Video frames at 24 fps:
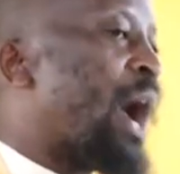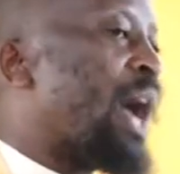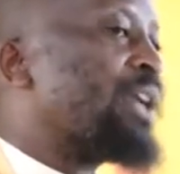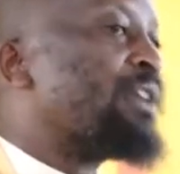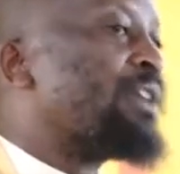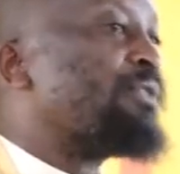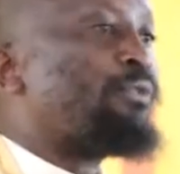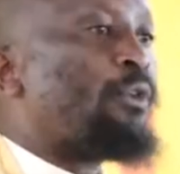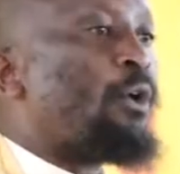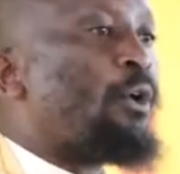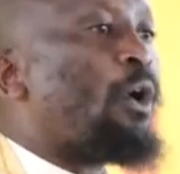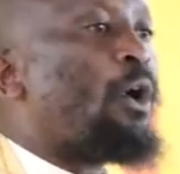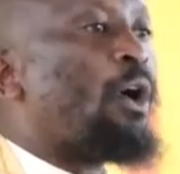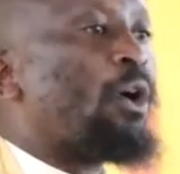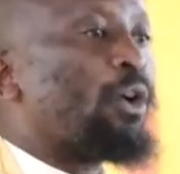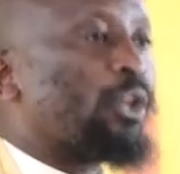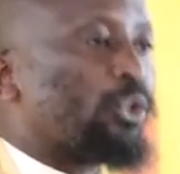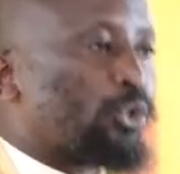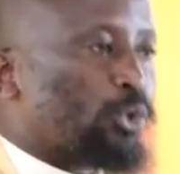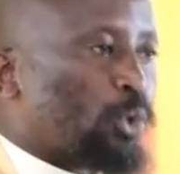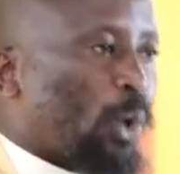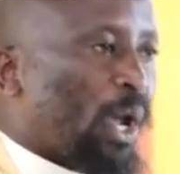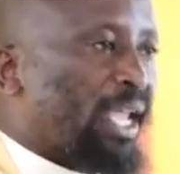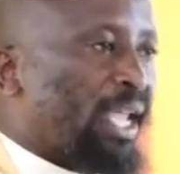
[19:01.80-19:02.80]
word for
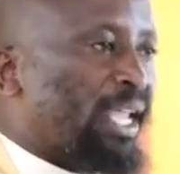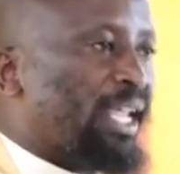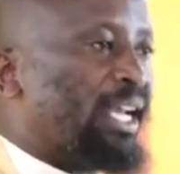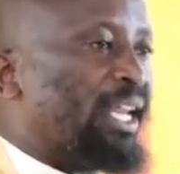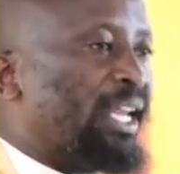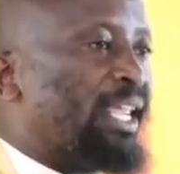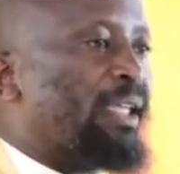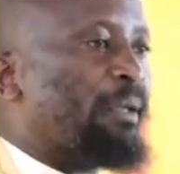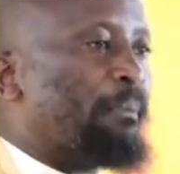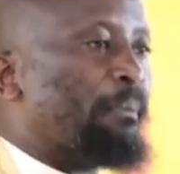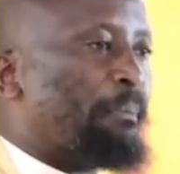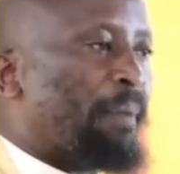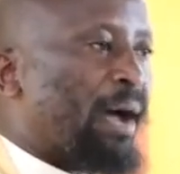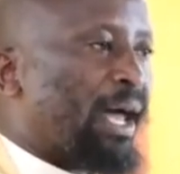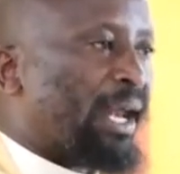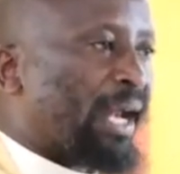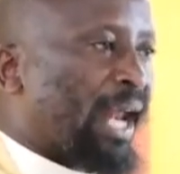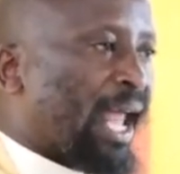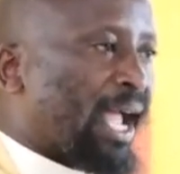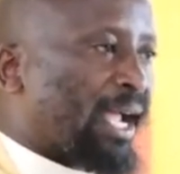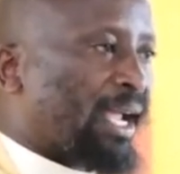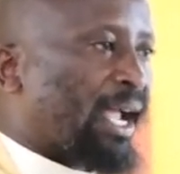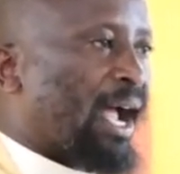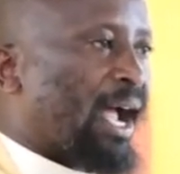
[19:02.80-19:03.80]
Swahili
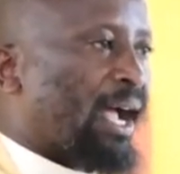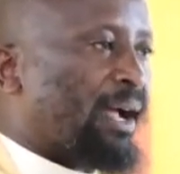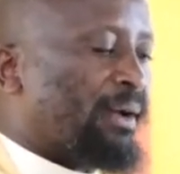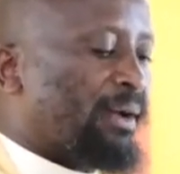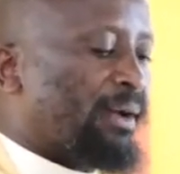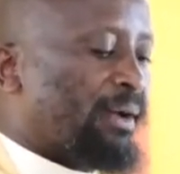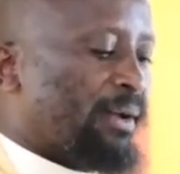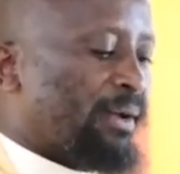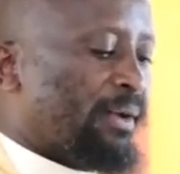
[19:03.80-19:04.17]
baraka.